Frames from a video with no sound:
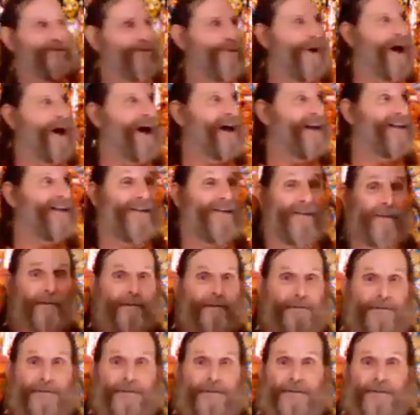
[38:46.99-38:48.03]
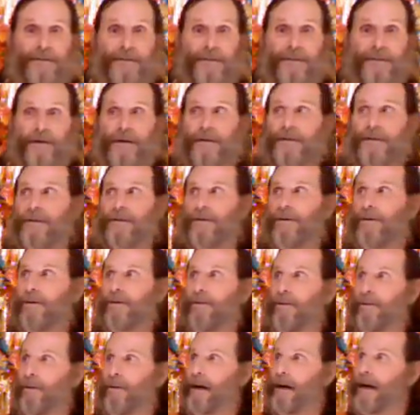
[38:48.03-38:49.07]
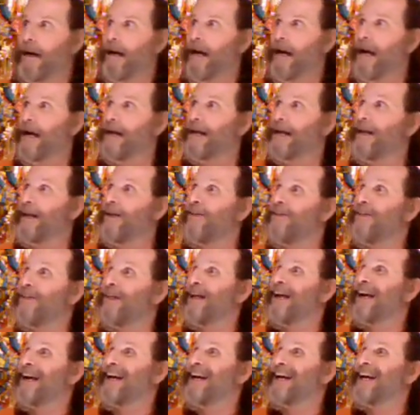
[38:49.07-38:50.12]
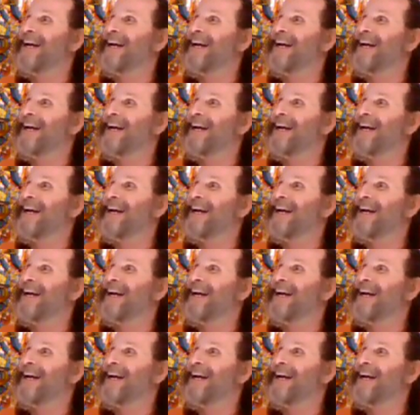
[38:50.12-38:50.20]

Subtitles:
trying to do anything.